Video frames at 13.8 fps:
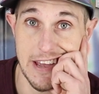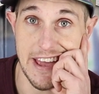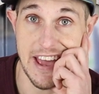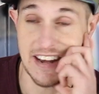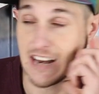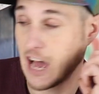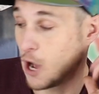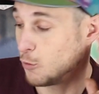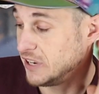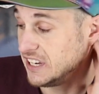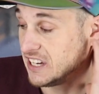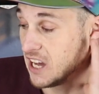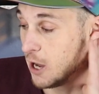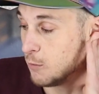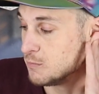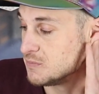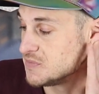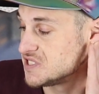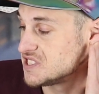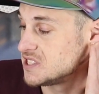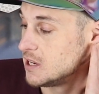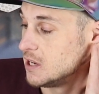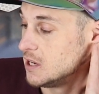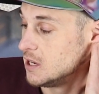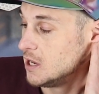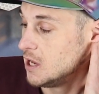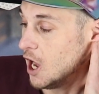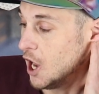and how he comes
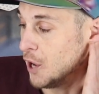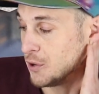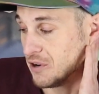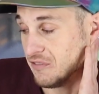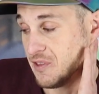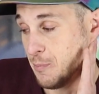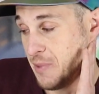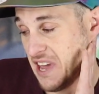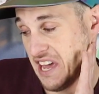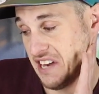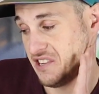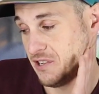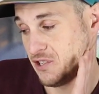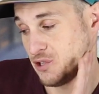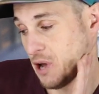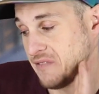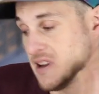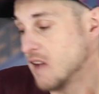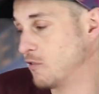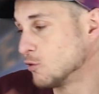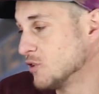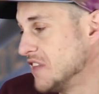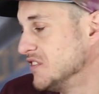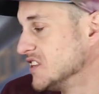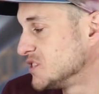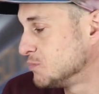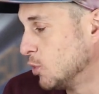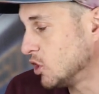out of the pit. So I've never read
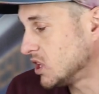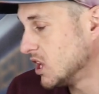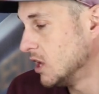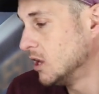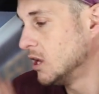this book.